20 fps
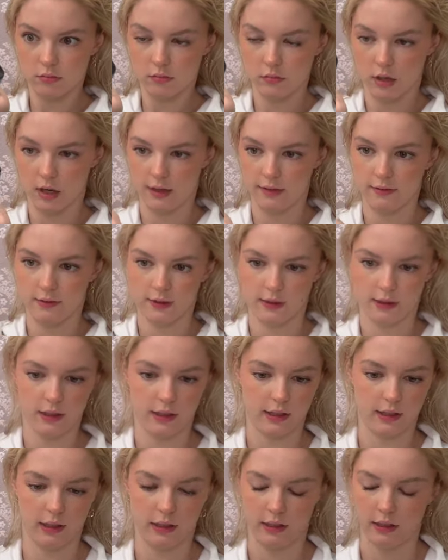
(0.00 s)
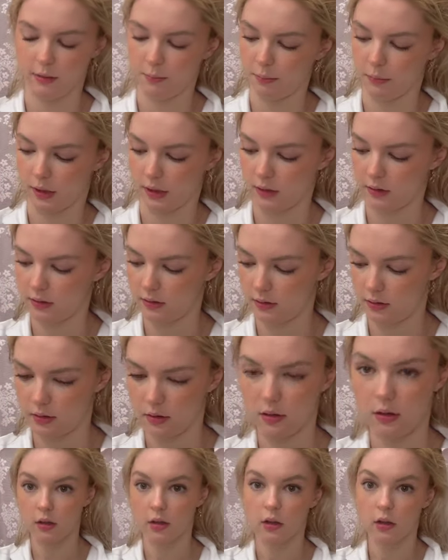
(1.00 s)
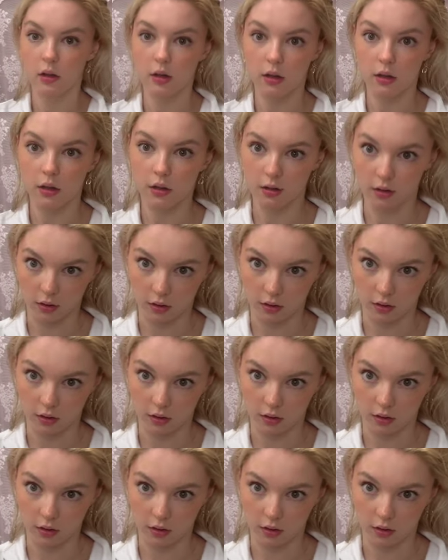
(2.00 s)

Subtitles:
I find that it makes the